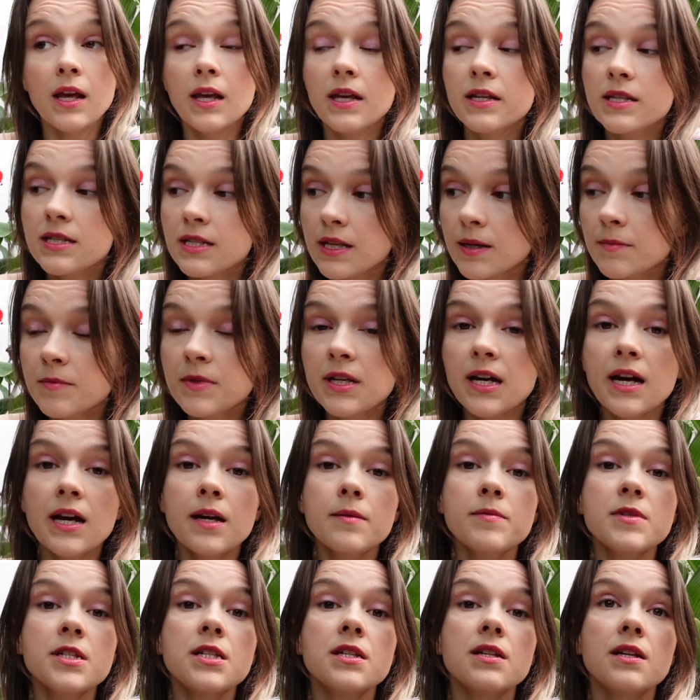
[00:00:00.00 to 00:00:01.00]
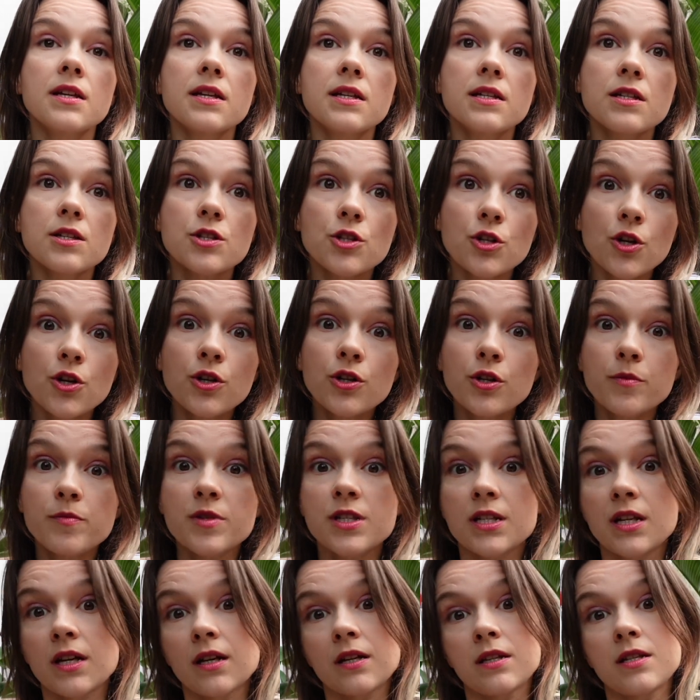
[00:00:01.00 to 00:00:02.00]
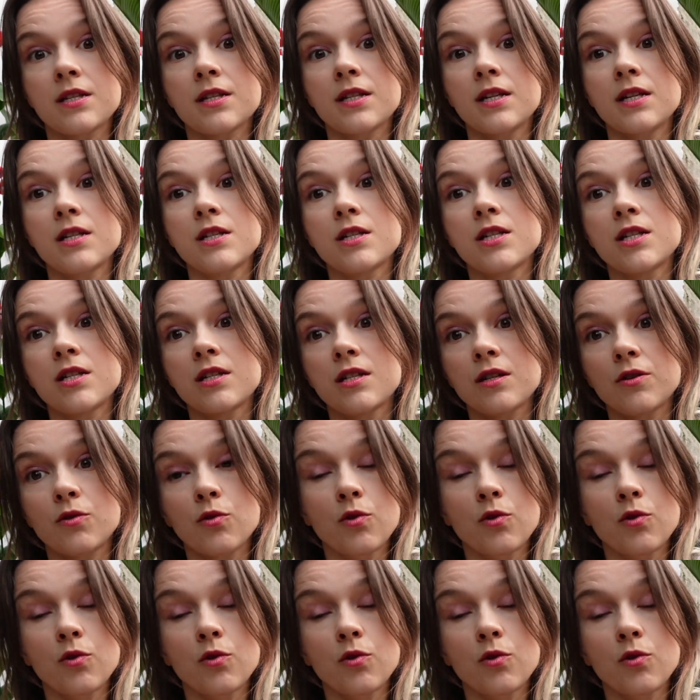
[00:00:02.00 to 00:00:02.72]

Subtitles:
Sometimes circumstances